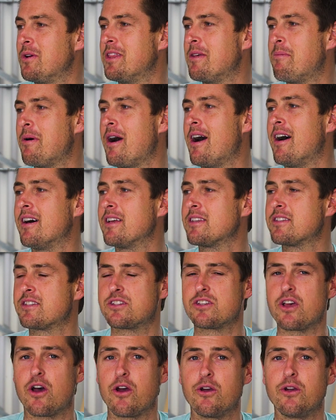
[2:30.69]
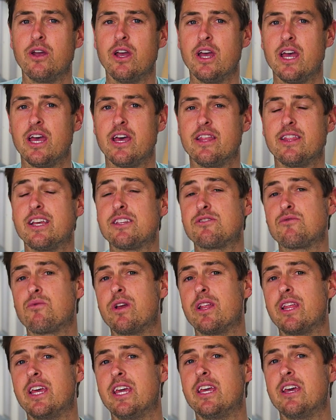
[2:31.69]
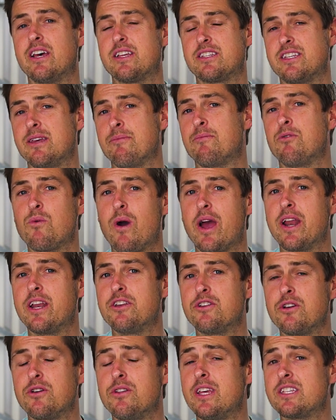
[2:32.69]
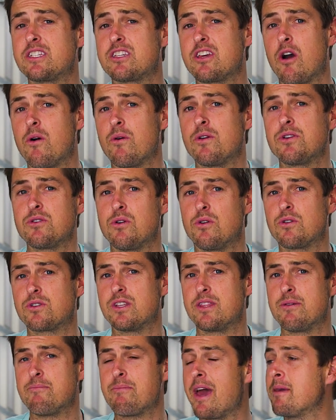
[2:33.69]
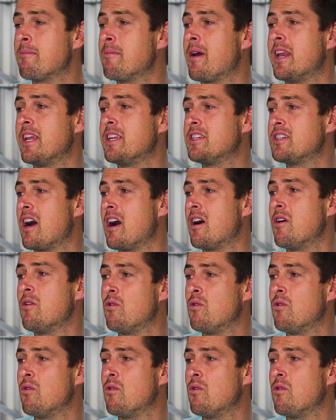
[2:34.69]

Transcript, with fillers: in the past. So there's really a simple way to do this. Go and talk to the bank manager